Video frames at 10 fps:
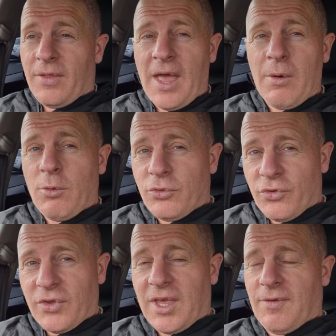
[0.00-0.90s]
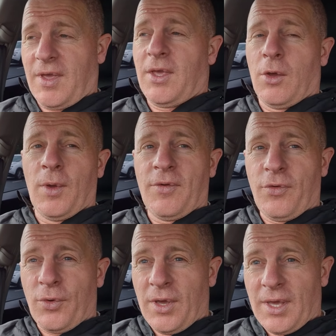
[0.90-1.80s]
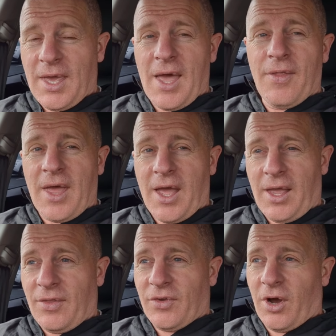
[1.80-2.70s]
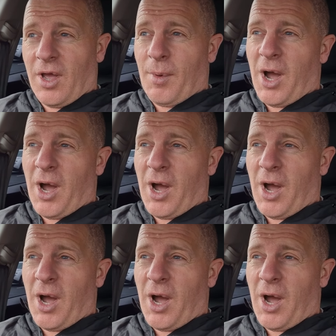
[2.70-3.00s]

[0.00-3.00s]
They will just give it you if you can get there in time.